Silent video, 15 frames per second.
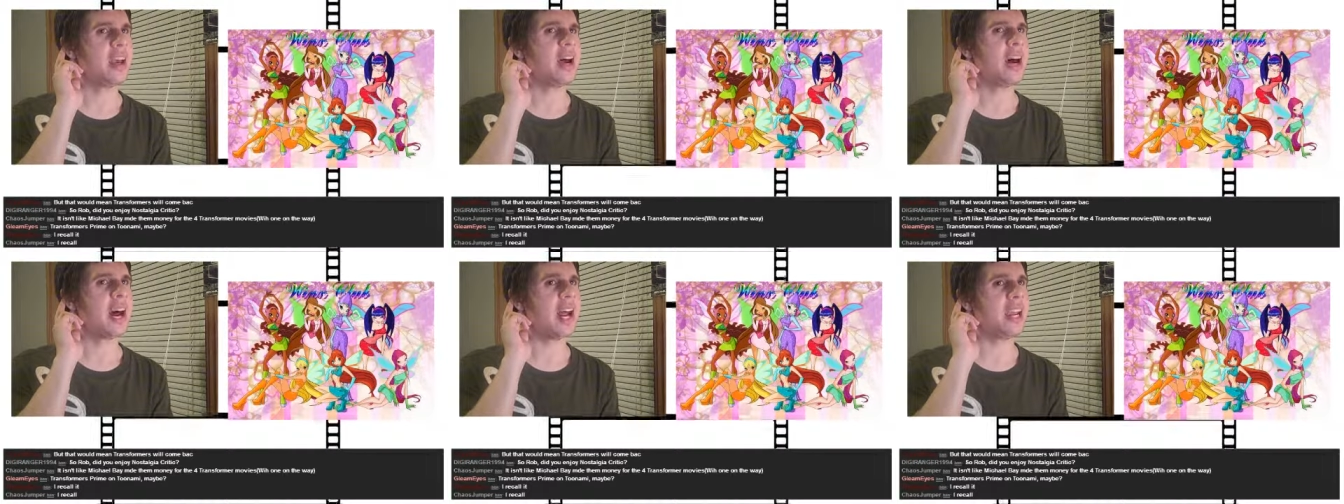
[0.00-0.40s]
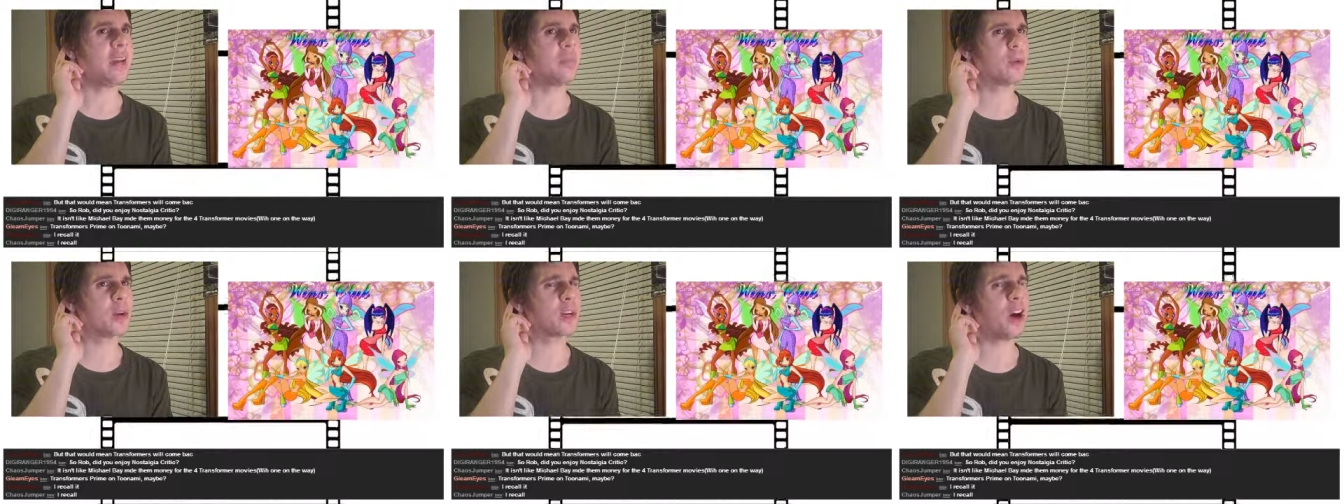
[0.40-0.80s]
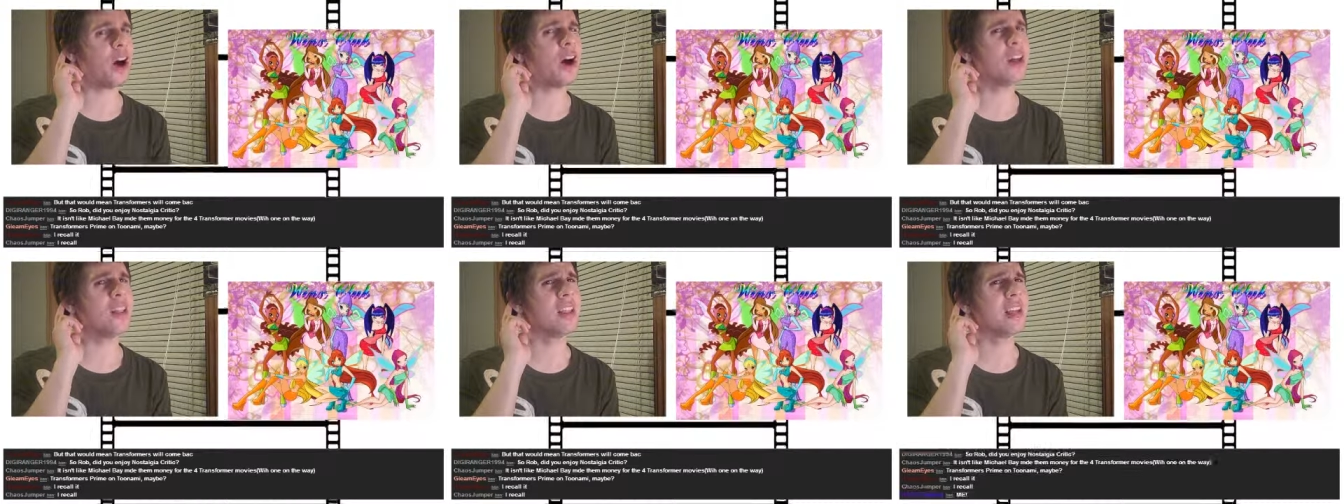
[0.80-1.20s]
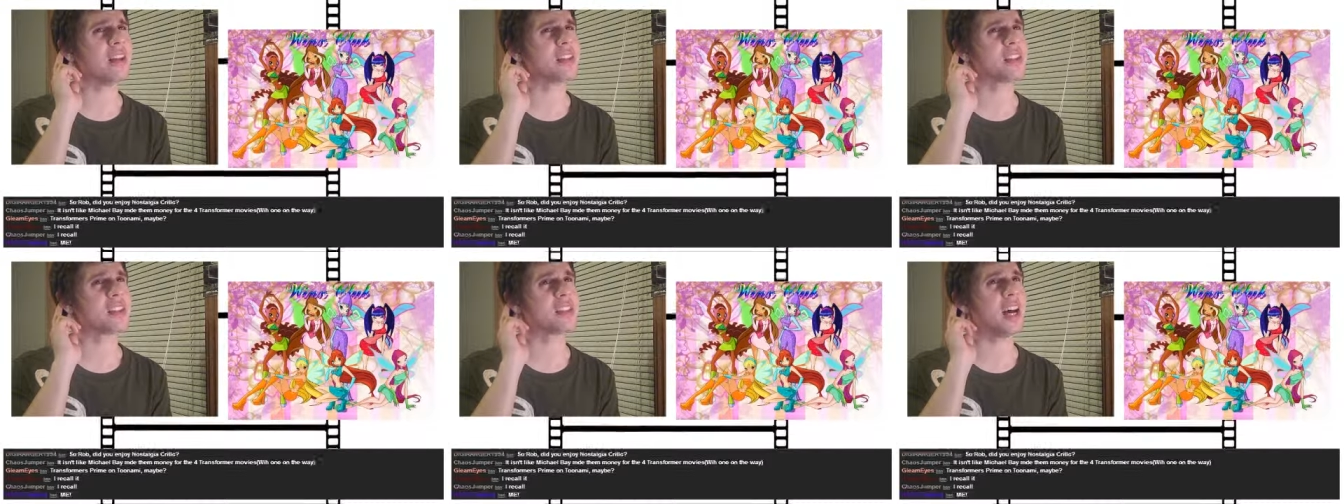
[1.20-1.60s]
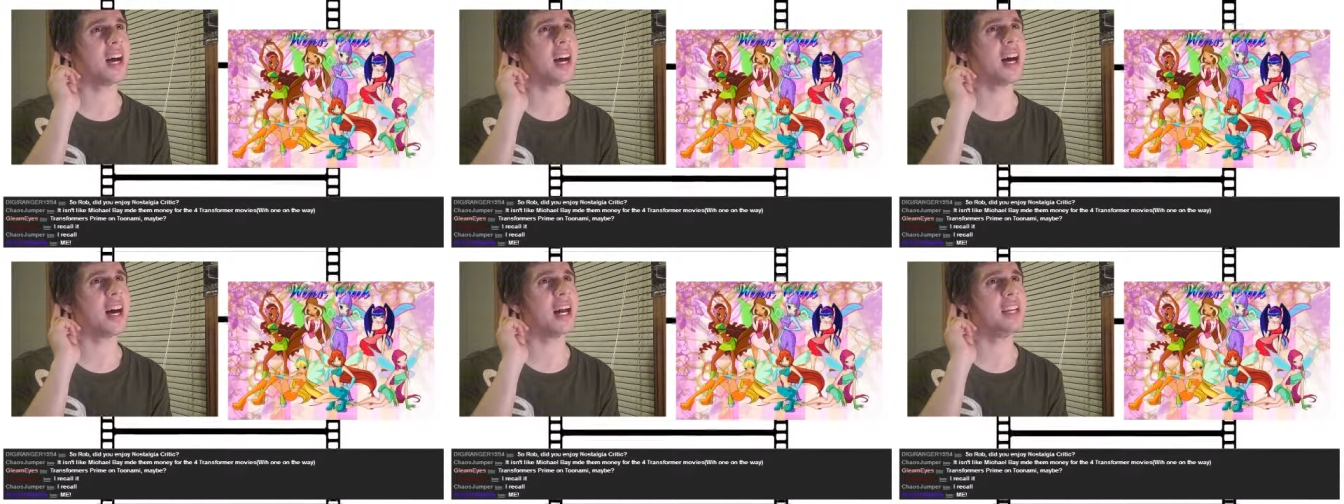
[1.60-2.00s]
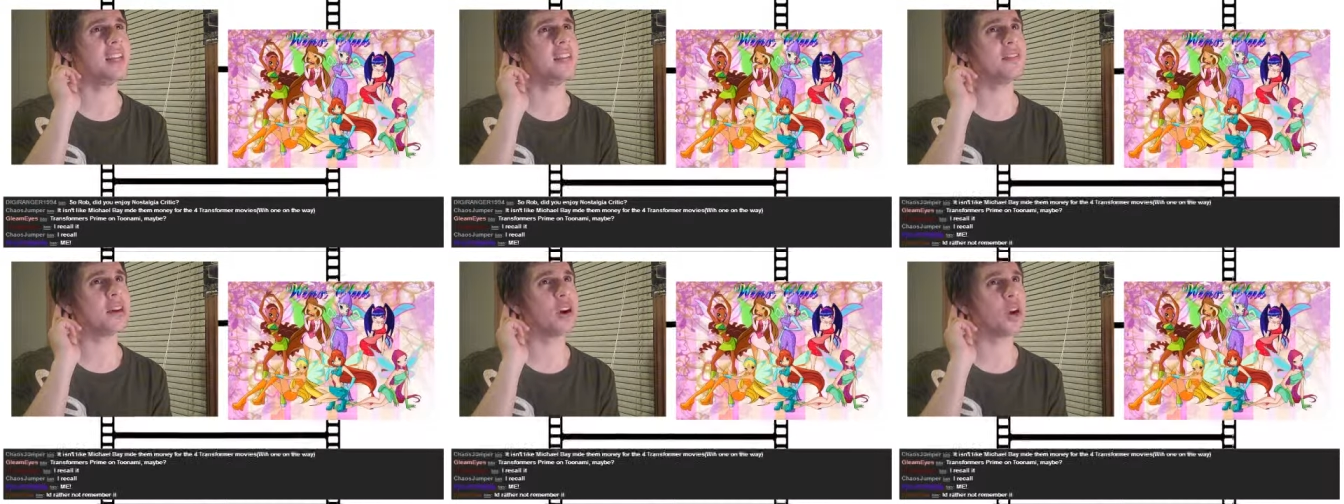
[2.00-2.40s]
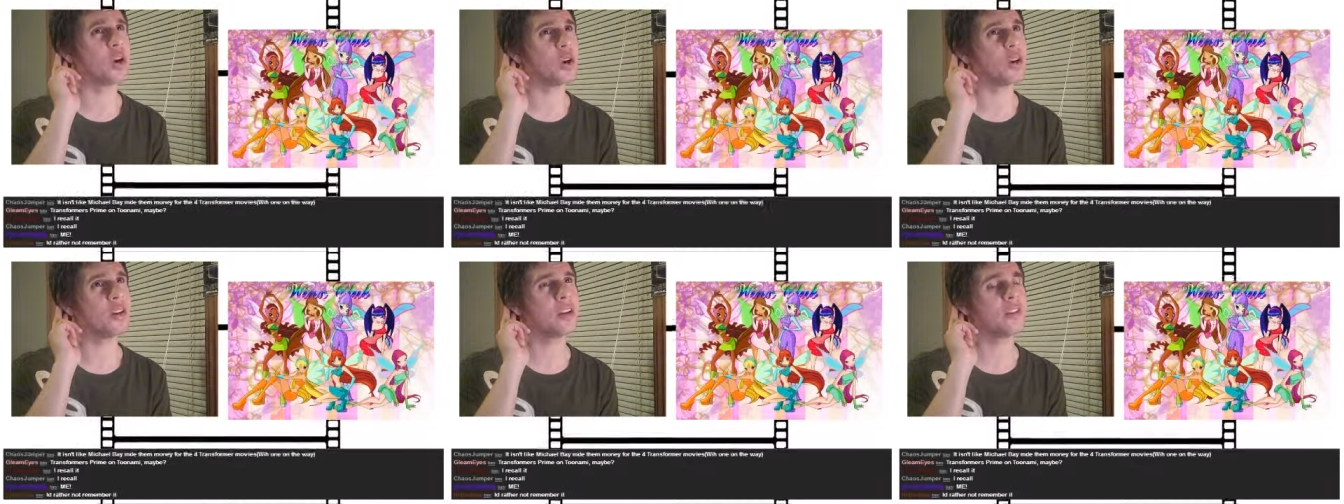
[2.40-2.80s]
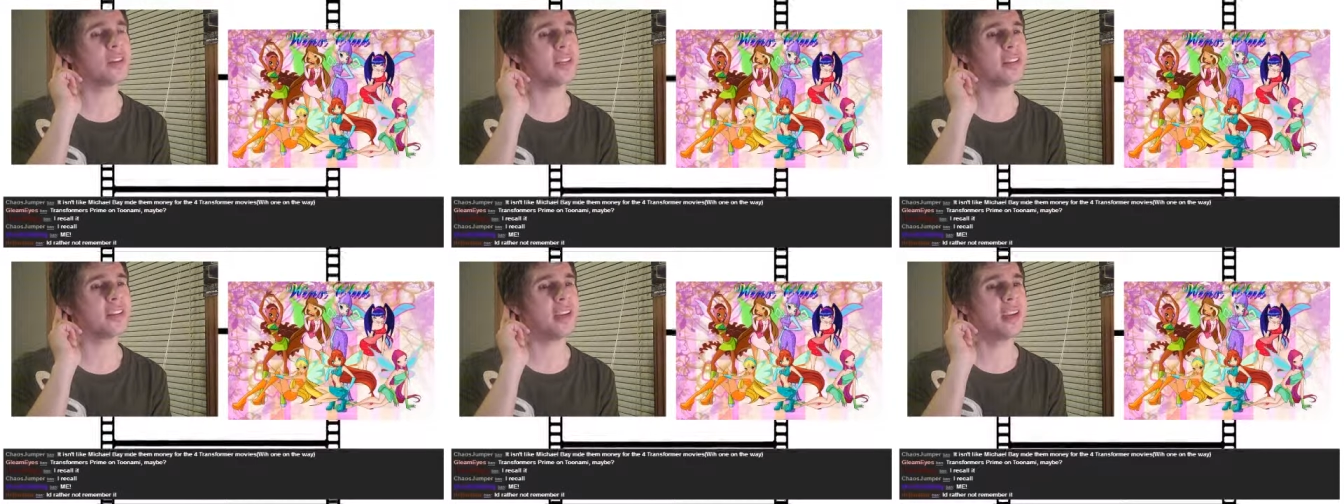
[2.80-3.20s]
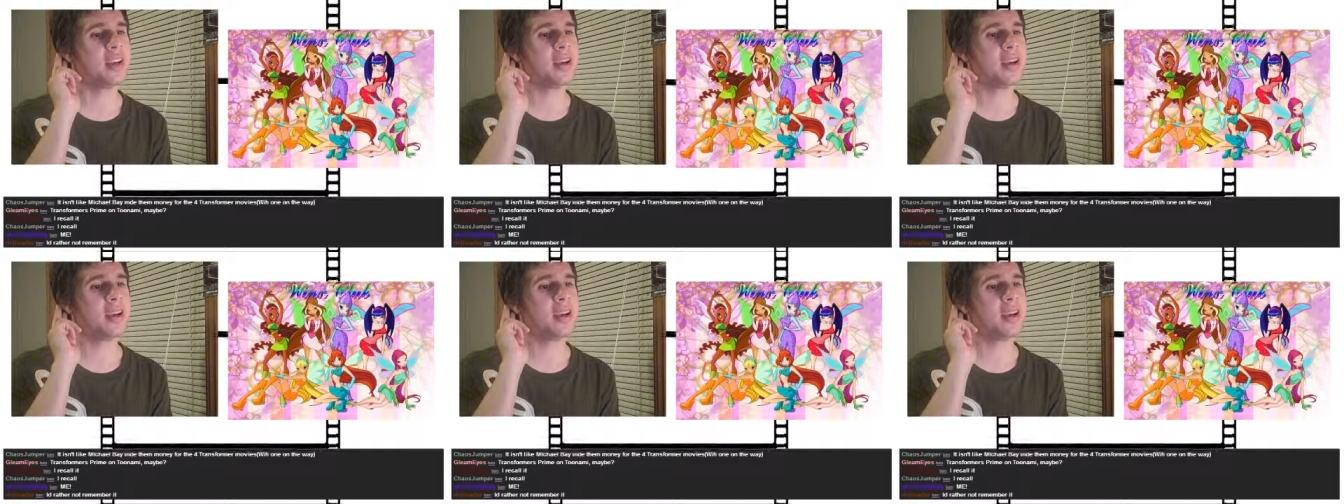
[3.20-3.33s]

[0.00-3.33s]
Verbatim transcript: I recall it, I've heard of it,